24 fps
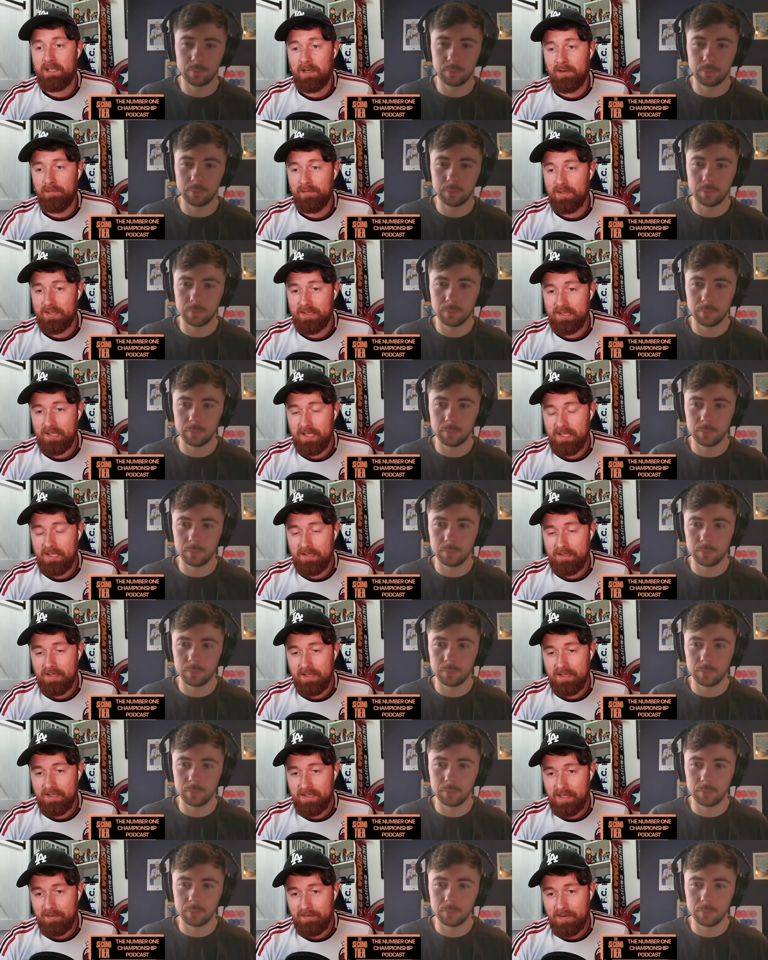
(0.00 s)
Speaker 1: of the
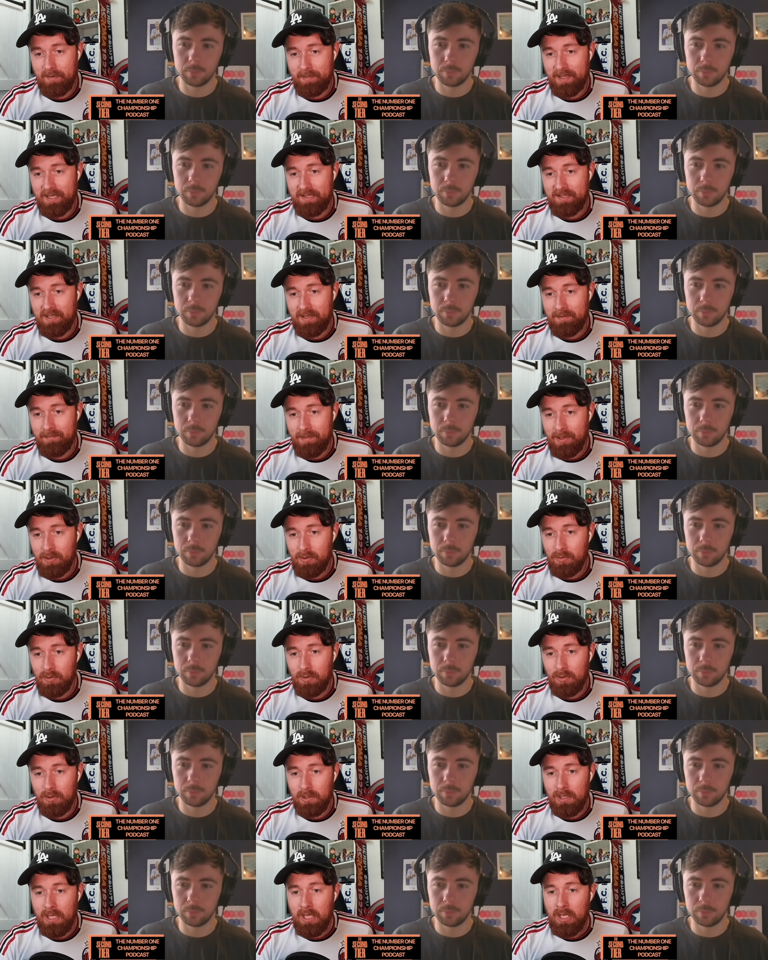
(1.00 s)
season. It's after beating
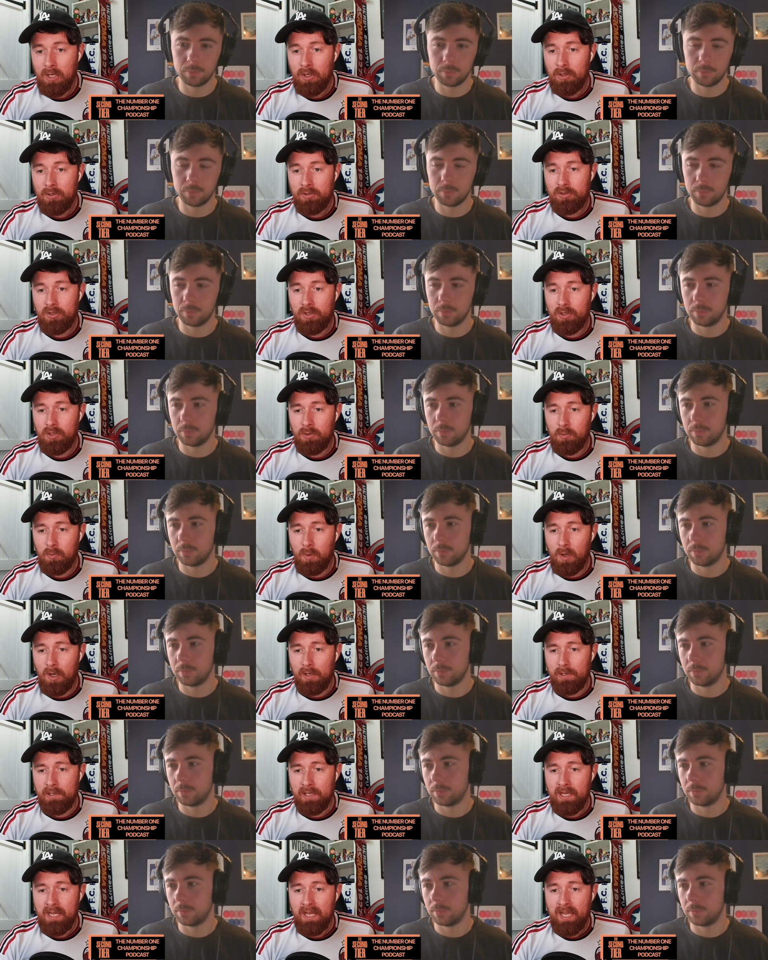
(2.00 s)
Millwall 2
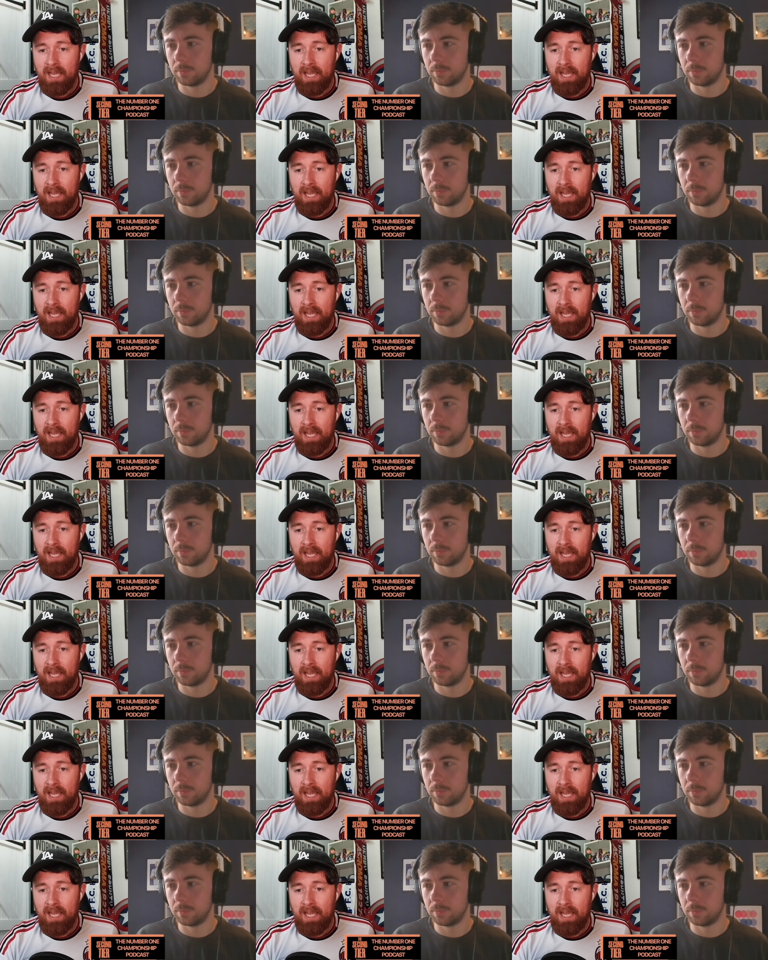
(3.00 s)
1.